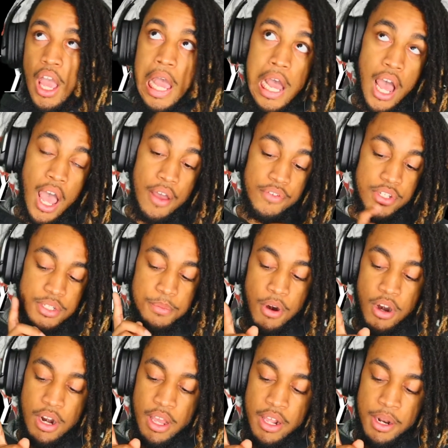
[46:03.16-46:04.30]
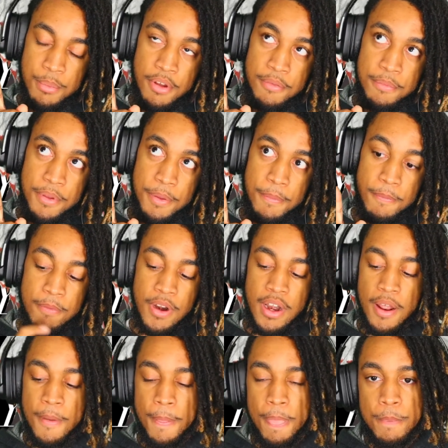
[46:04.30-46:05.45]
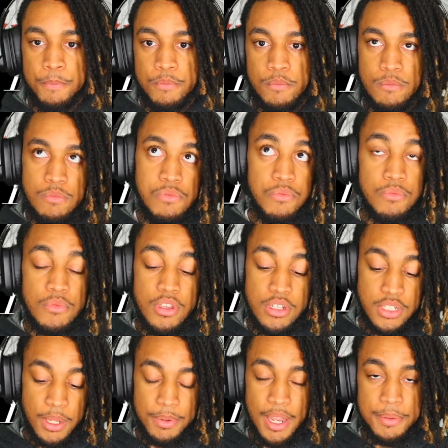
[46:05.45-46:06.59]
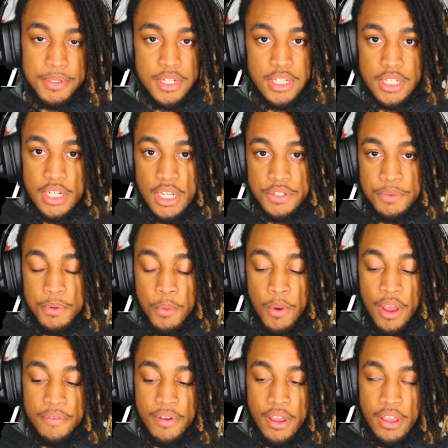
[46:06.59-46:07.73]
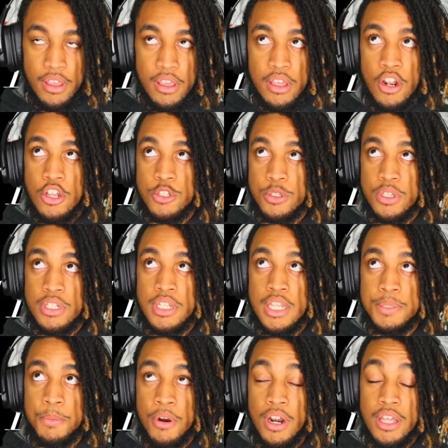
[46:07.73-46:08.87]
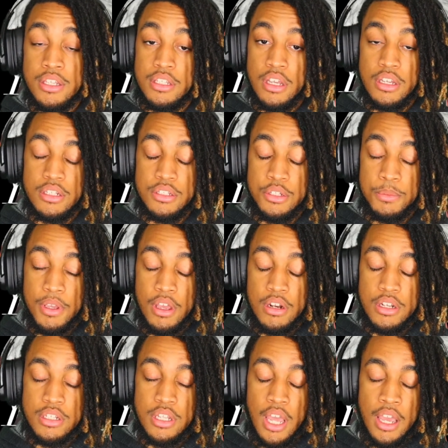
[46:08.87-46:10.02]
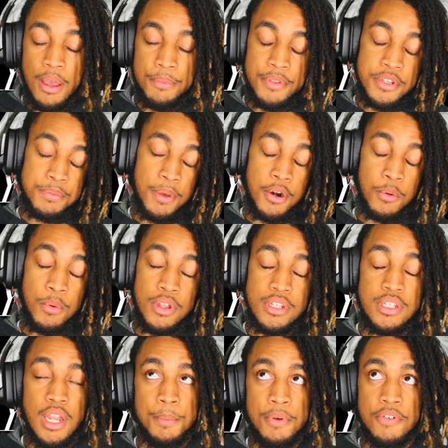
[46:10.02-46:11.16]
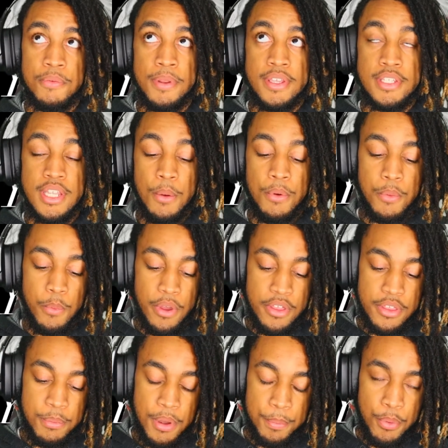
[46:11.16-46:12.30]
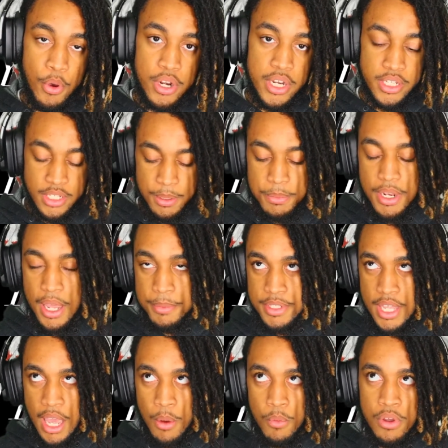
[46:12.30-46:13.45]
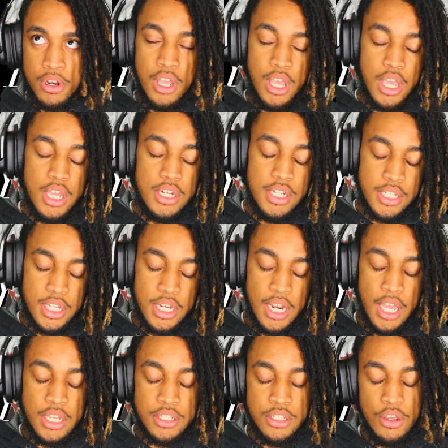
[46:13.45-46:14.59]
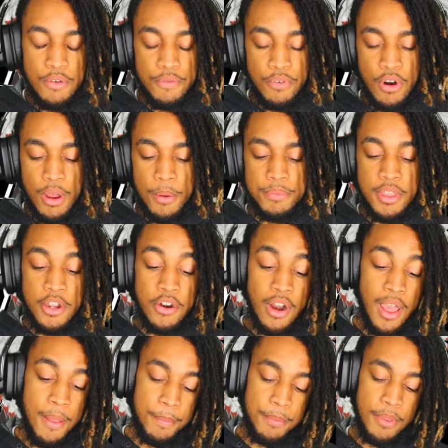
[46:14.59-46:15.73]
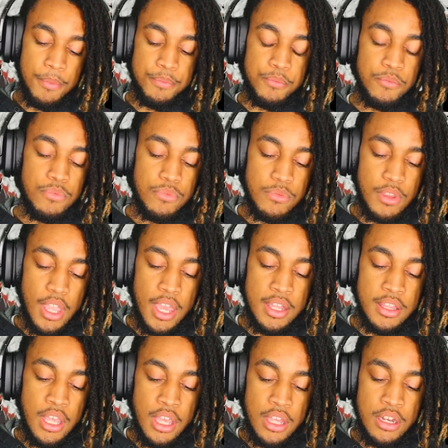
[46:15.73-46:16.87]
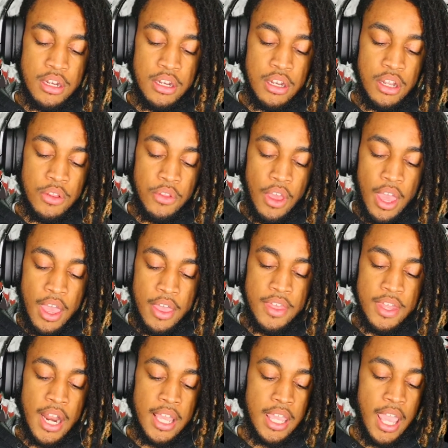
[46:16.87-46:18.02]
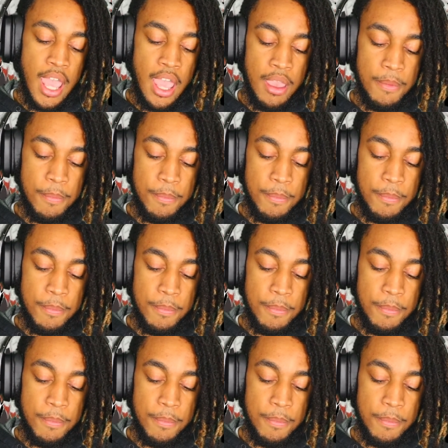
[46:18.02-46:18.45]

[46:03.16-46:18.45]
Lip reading: I have a smart light above me right now. Sometimes it disconnects from the Wi-Fi, and also because that smart light sucks, to be honest. There's better ones that I'm going to replace that one with. But point is, sometimes that one disconnects from the internet. And then I can't.